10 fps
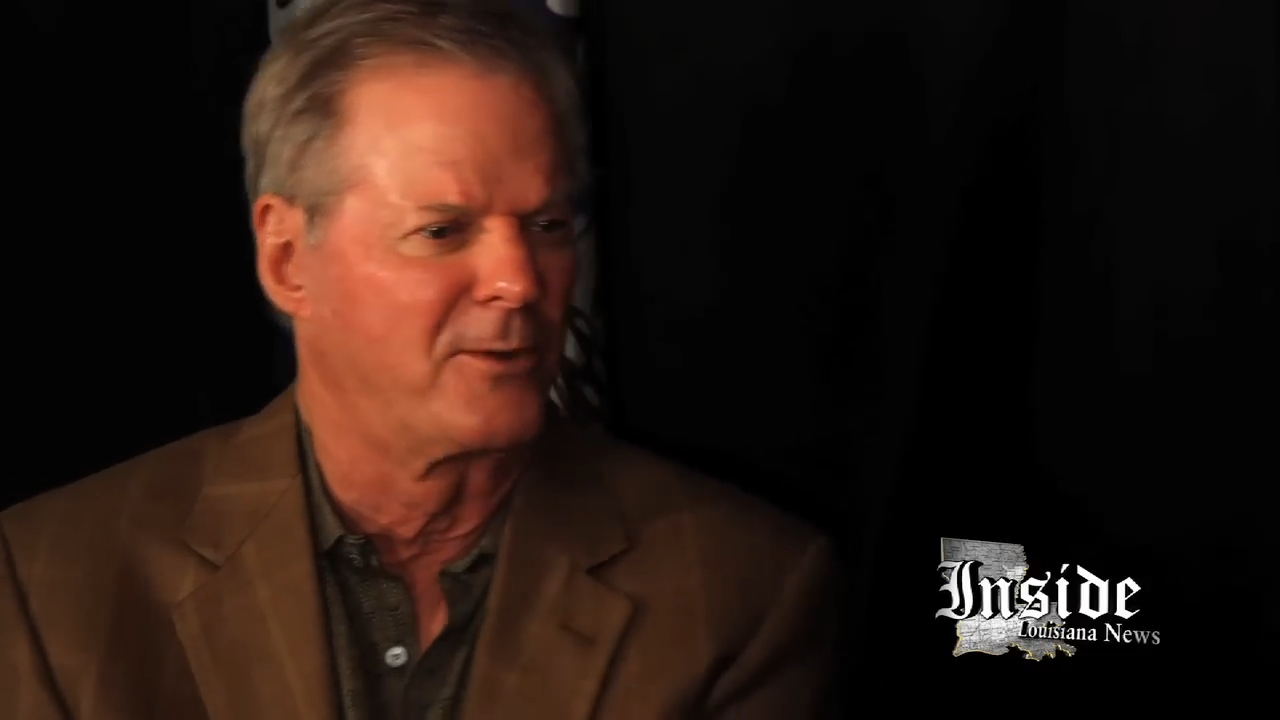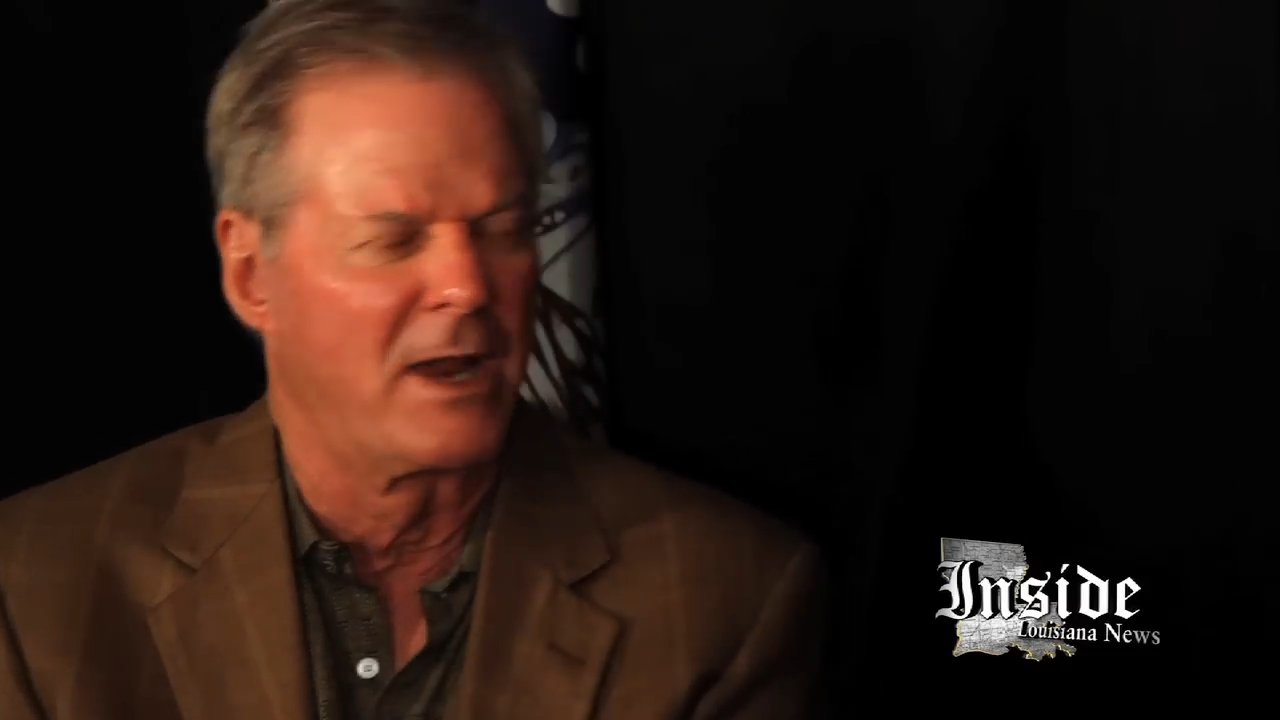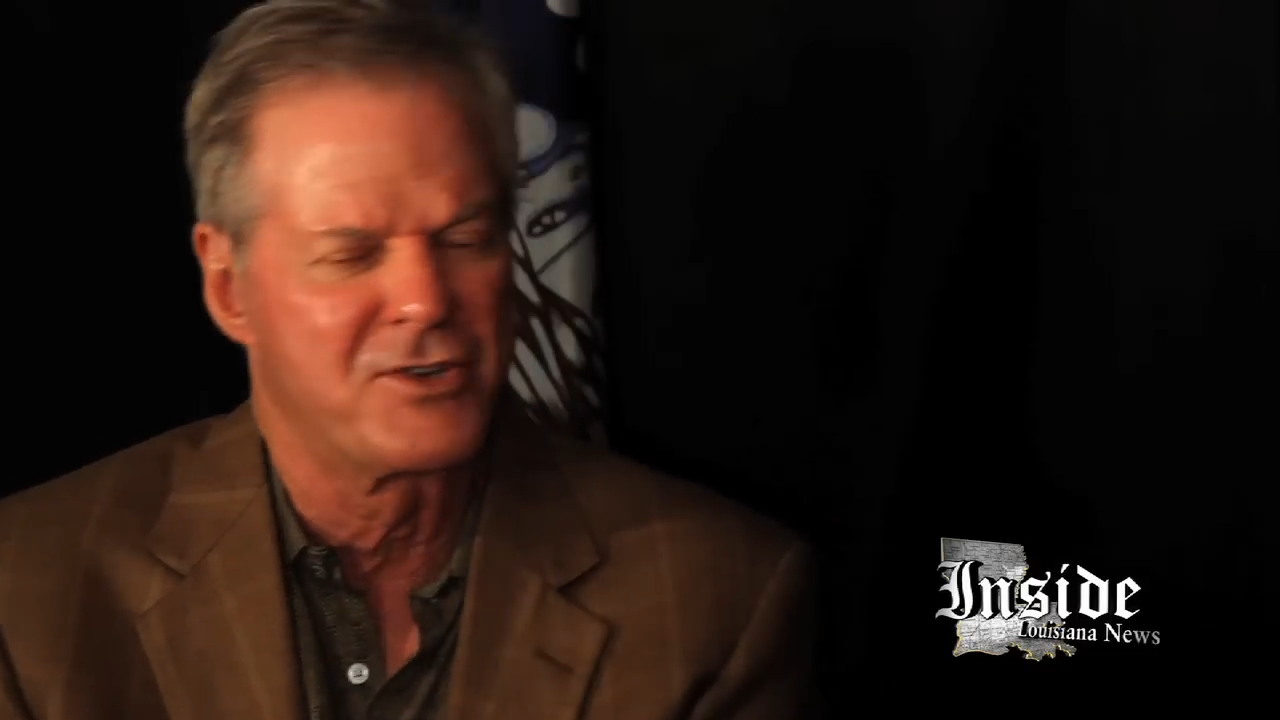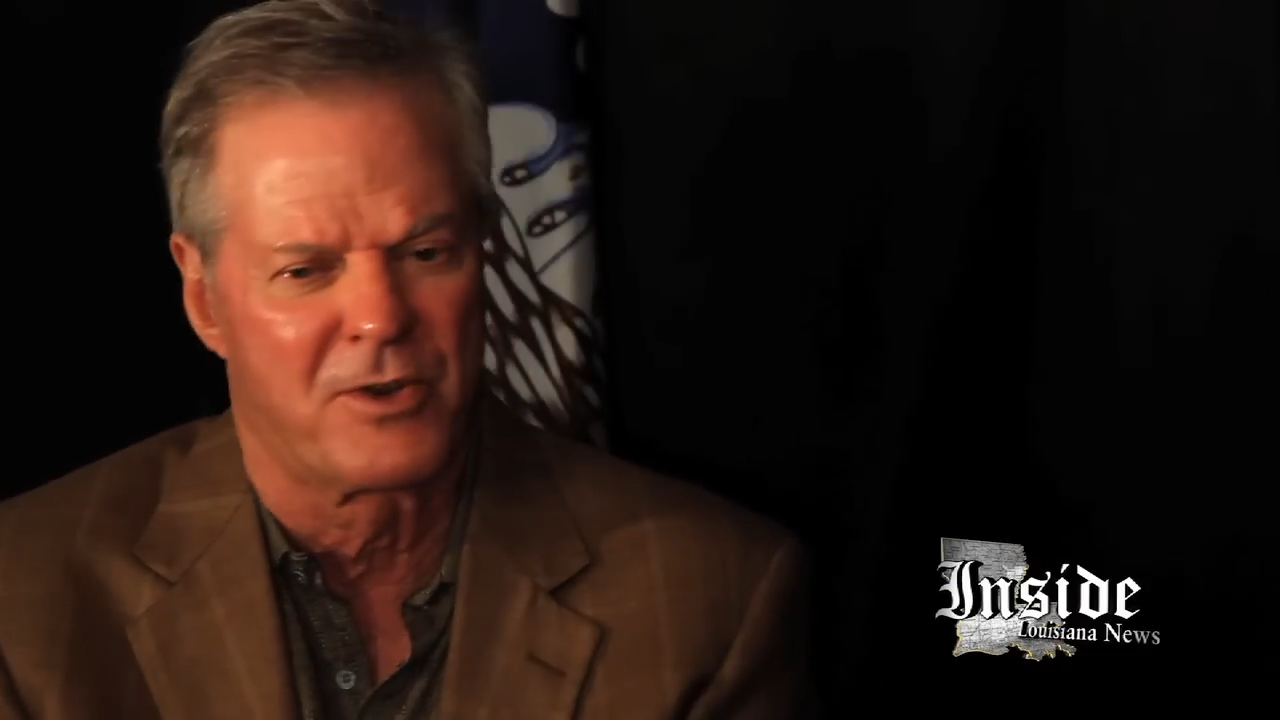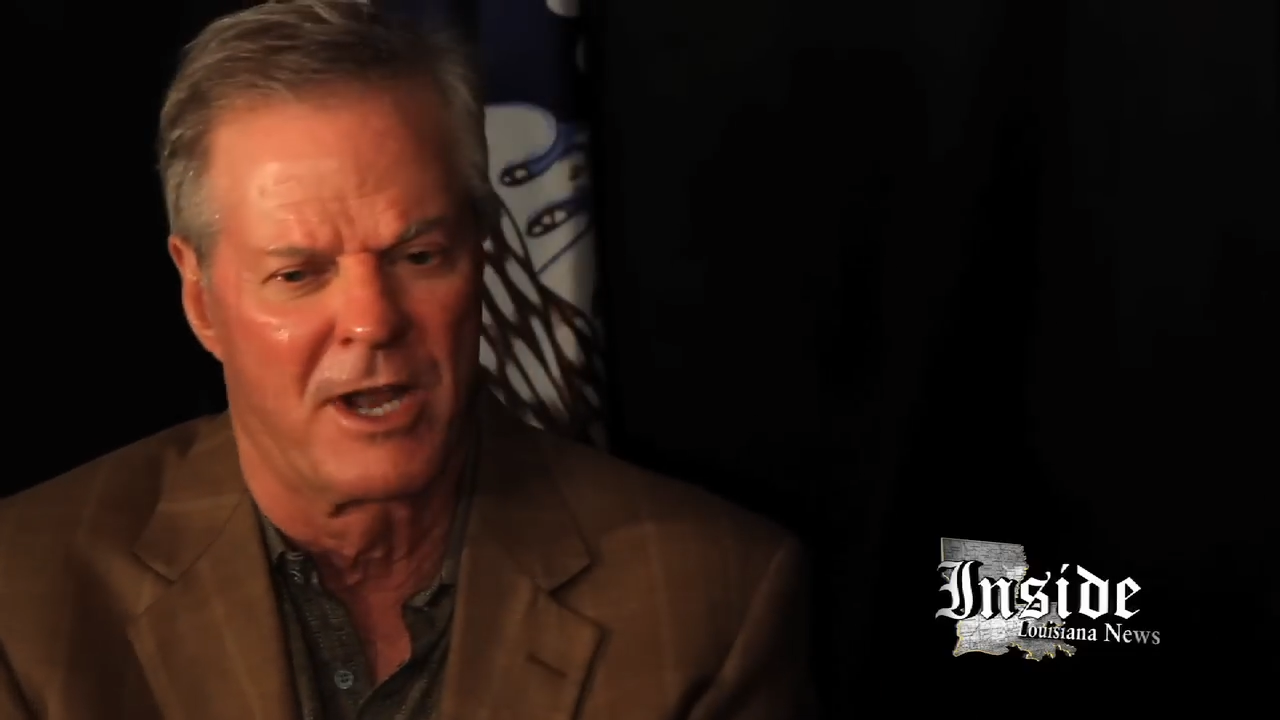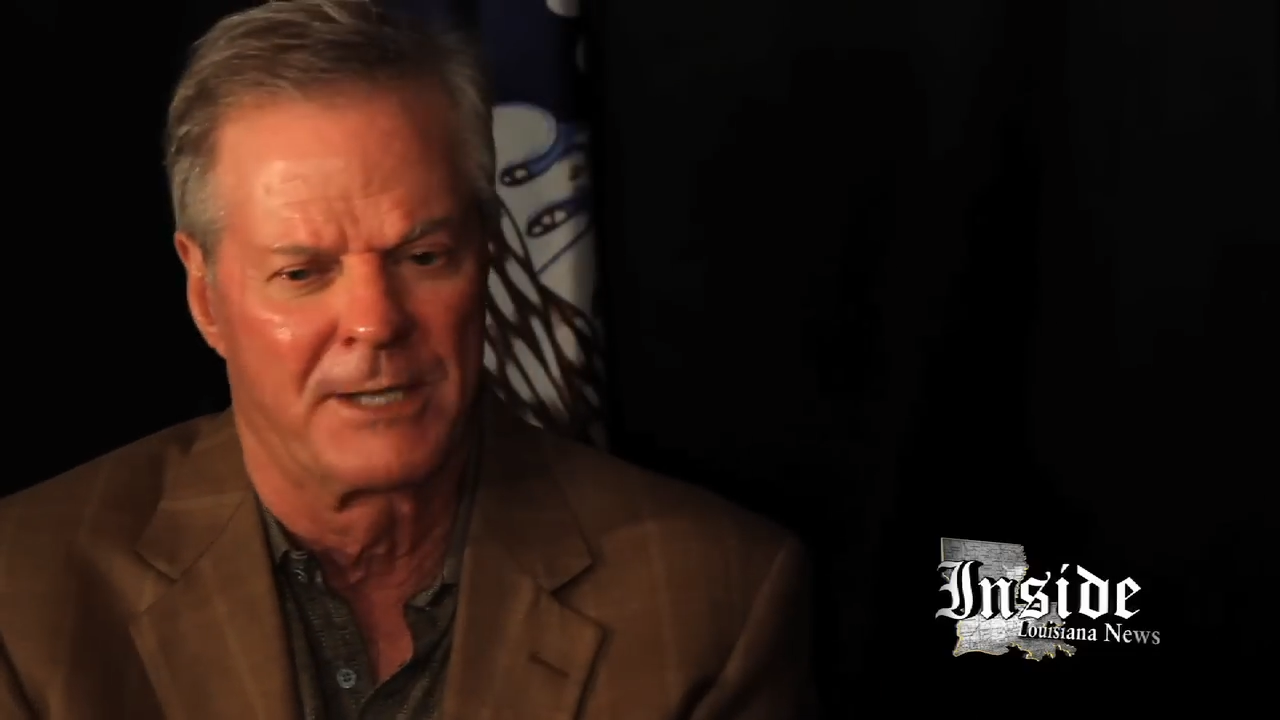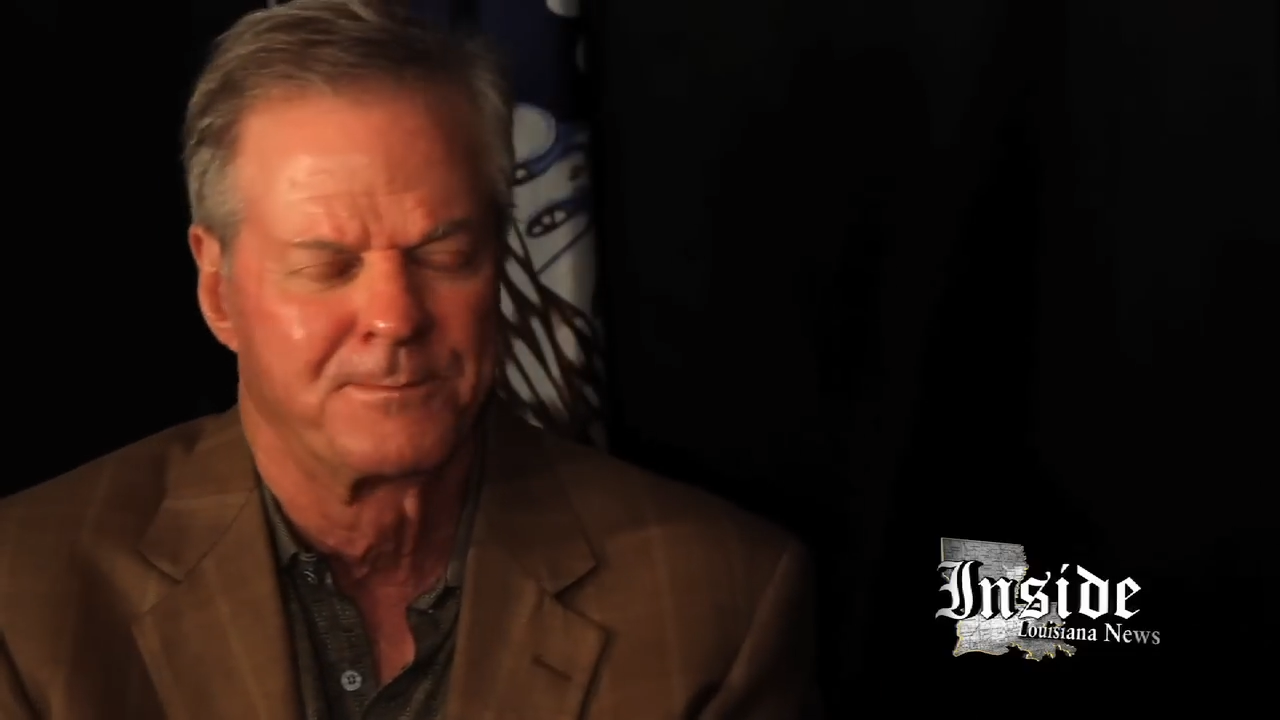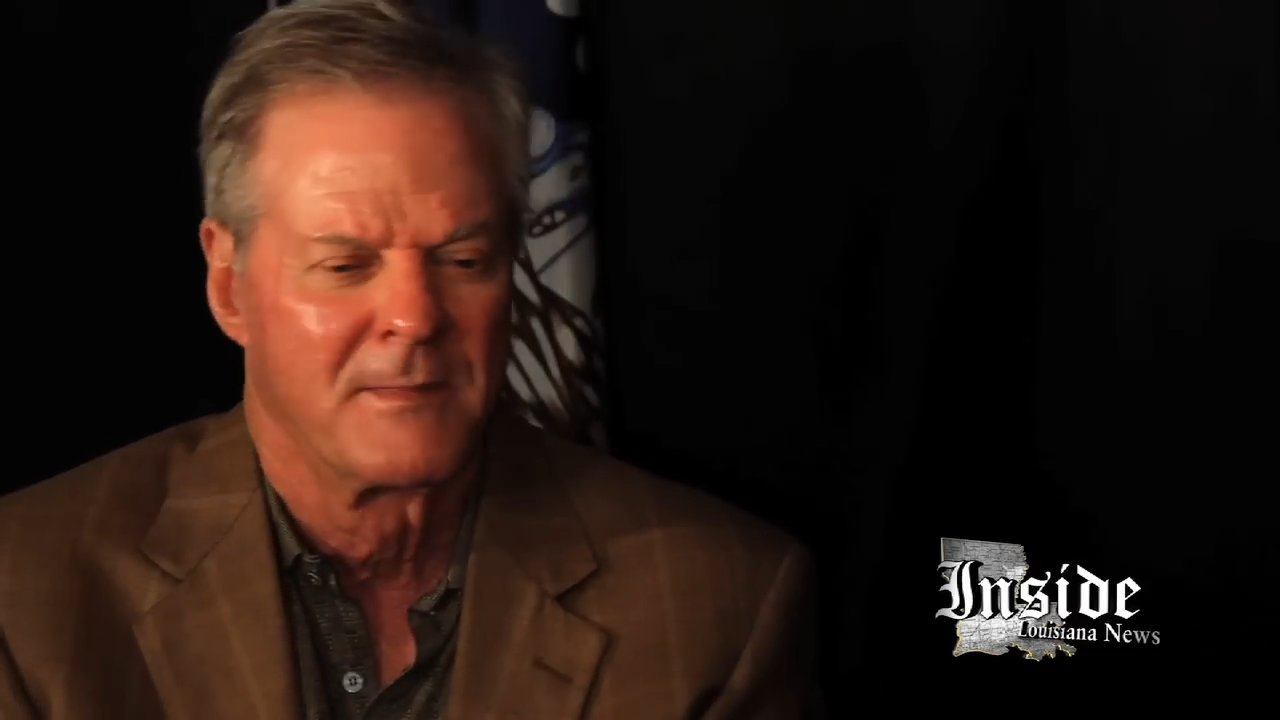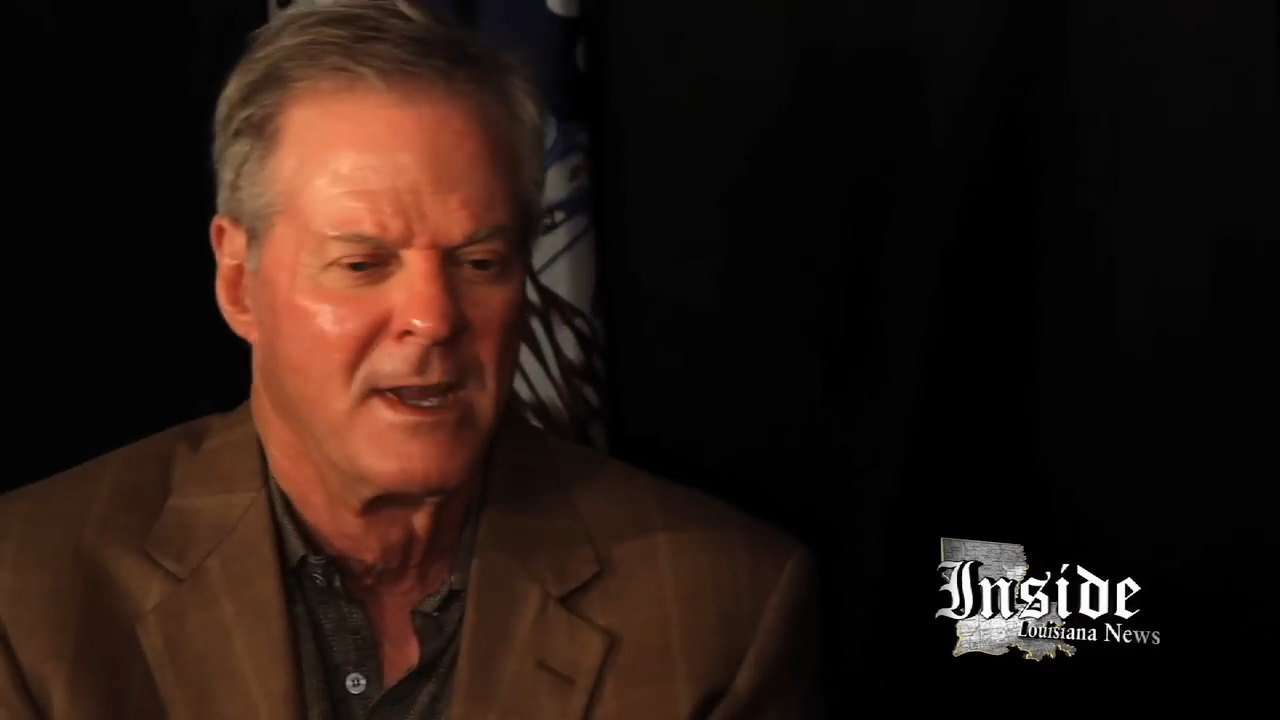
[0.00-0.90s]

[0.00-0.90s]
restaurant.